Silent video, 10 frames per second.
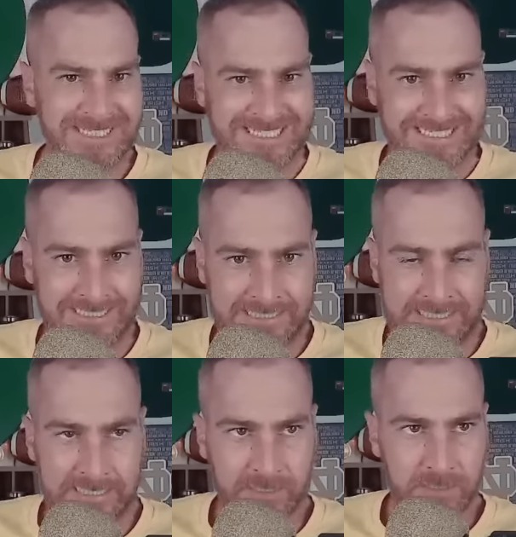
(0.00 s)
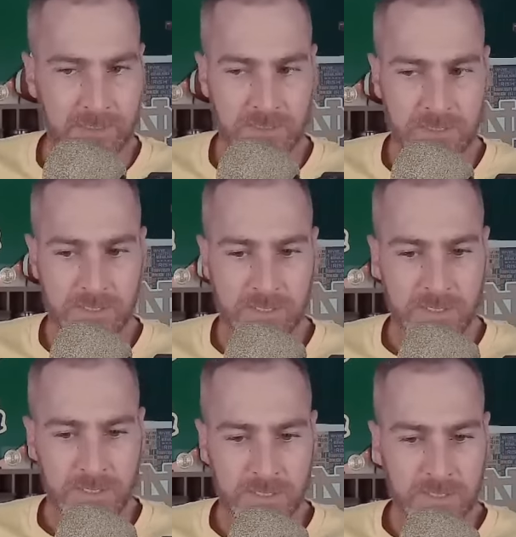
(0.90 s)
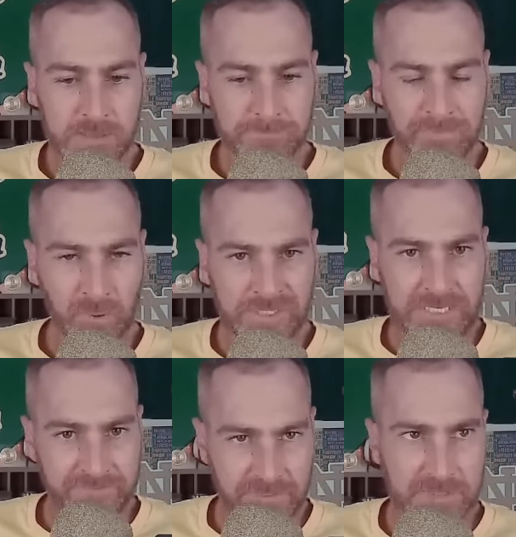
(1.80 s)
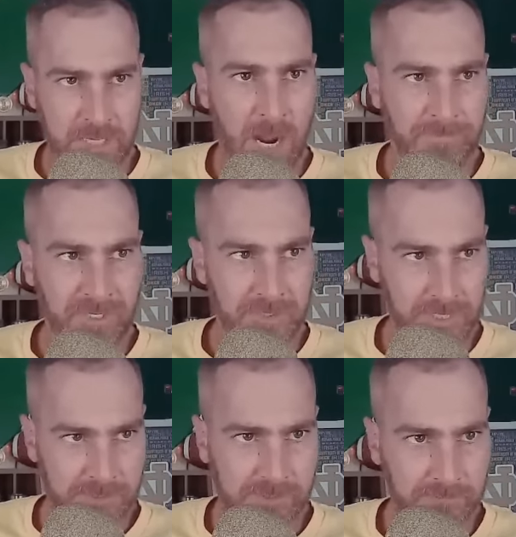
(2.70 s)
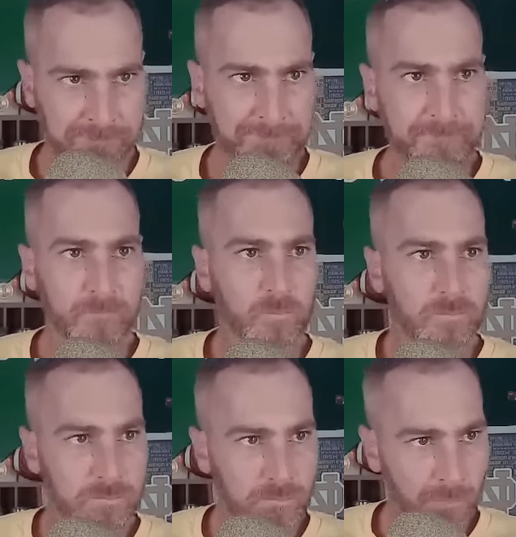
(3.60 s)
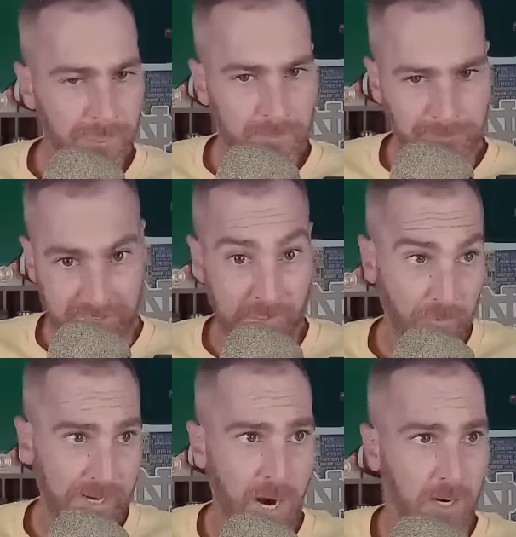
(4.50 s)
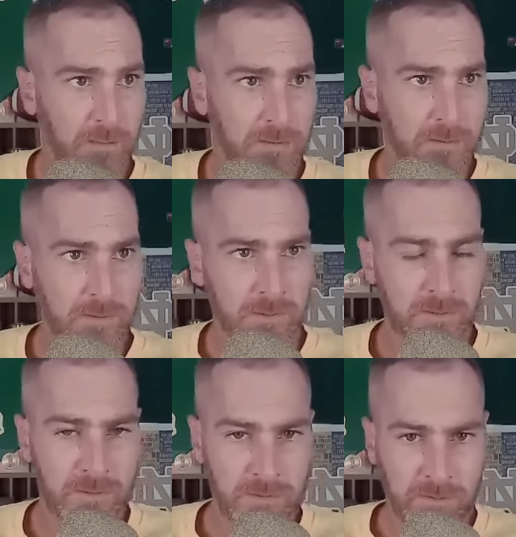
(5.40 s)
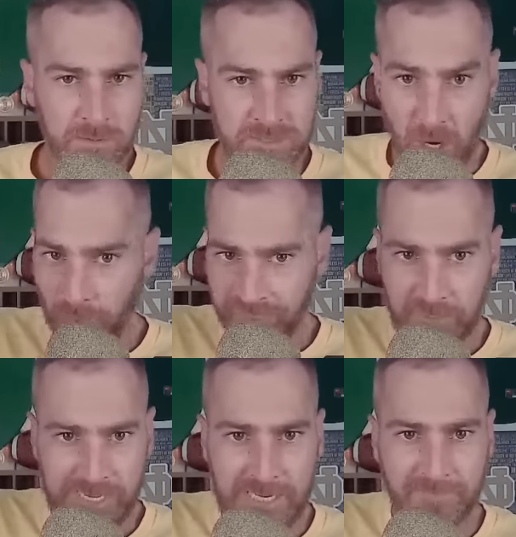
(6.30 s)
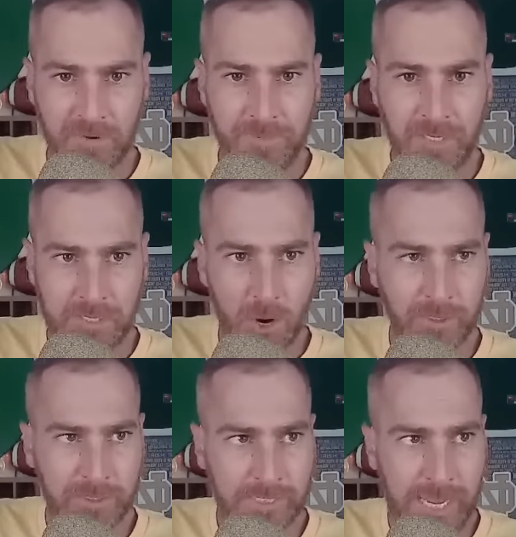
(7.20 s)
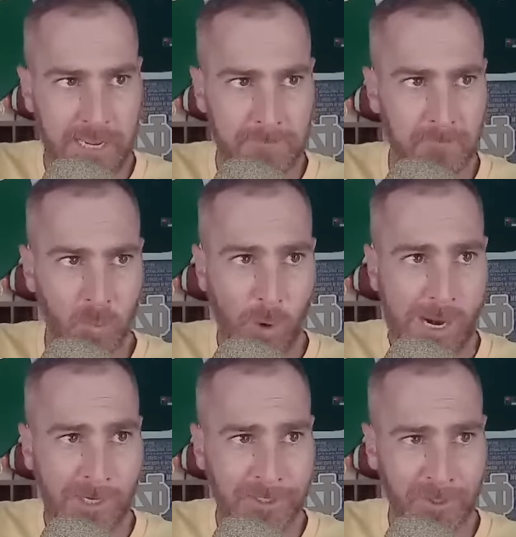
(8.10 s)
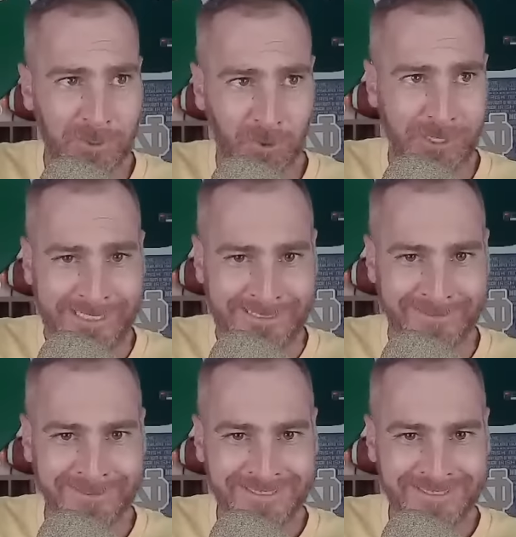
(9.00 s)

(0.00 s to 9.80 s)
I can't believe it's come to this. But here we are. Don't forget, everybody, going to the game. Wear your green.